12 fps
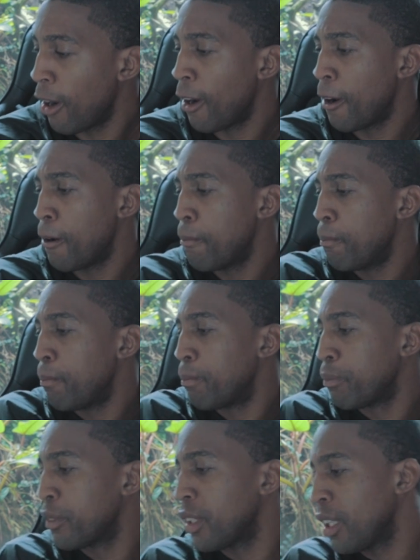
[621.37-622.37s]

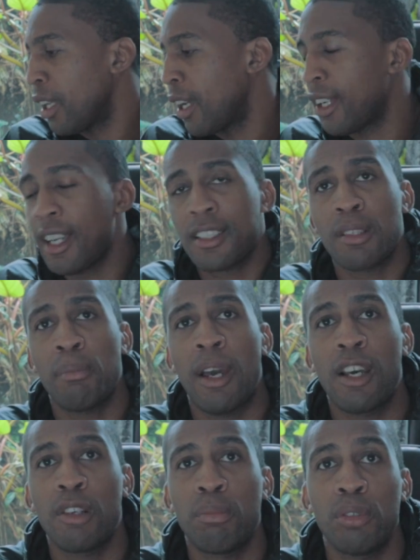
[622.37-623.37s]
I got some
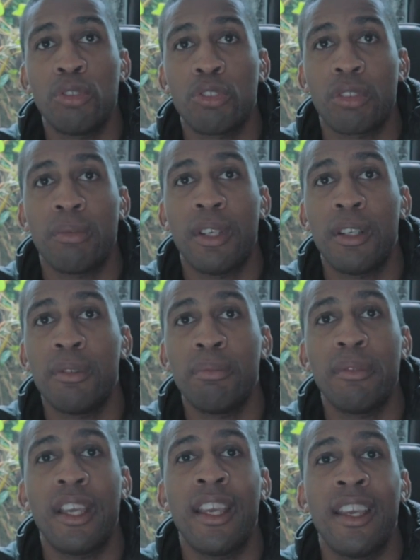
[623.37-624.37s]
powder blues from
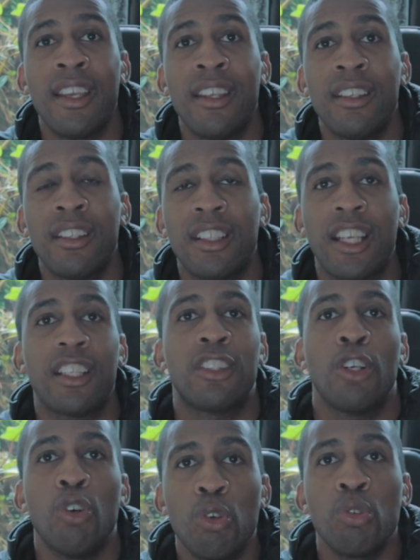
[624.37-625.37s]
him, and like
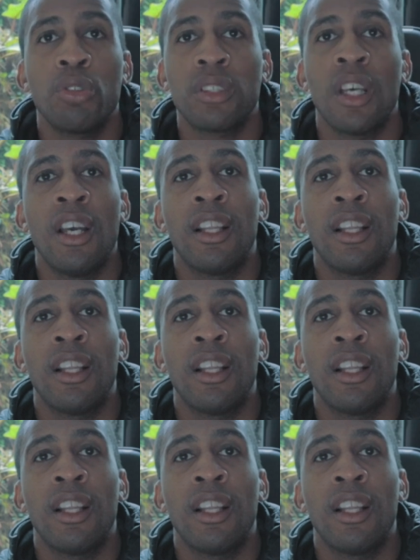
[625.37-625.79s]
those,